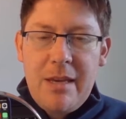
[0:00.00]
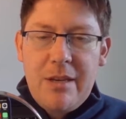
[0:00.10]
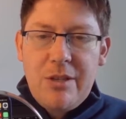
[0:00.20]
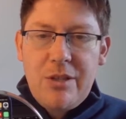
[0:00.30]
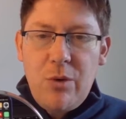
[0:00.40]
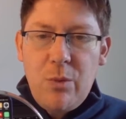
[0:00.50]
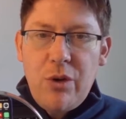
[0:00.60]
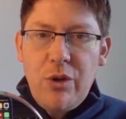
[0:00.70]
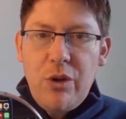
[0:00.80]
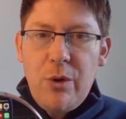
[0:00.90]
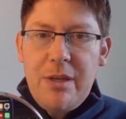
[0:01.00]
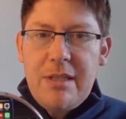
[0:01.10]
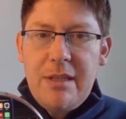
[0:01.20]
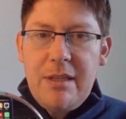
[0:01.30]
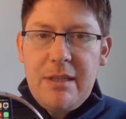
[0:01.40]
So we're going to go
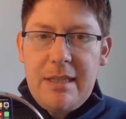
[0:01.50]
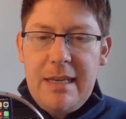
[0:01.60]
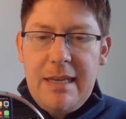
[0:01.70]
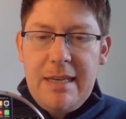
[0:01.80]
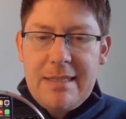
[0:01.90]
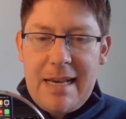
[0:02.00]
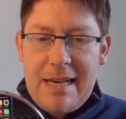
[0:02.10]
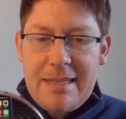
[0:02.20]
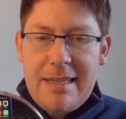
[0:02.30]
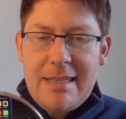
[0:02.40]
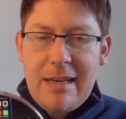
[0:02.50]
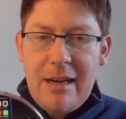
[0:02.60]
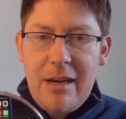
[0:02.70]
into the settings.